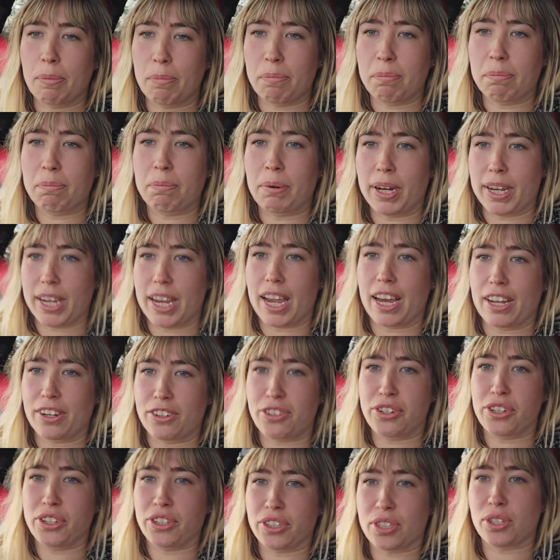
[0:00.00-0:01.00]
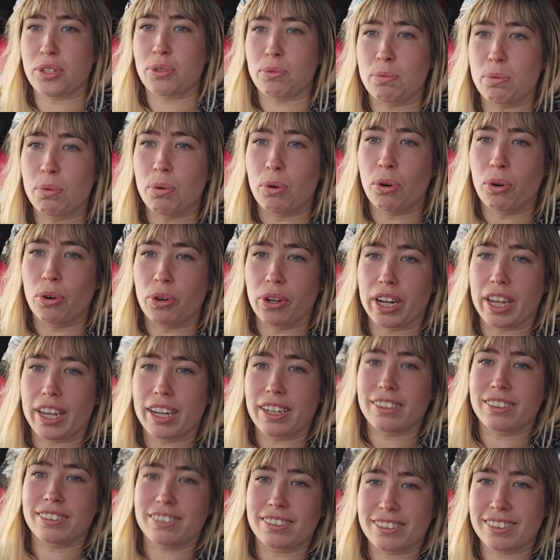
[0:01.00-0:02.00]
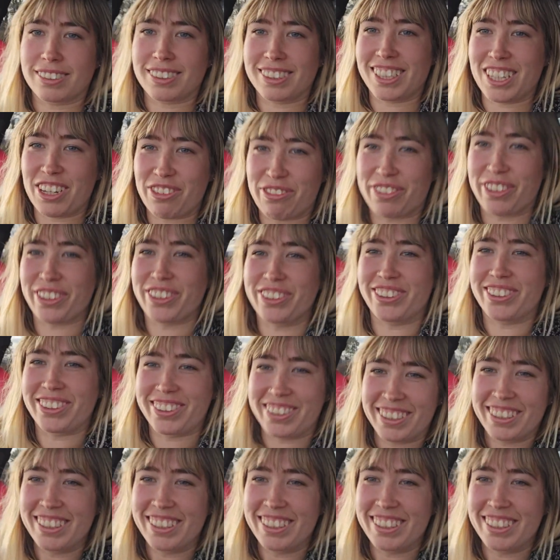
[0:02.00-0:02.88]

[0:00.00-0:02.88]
But yeah, just a warning, if you're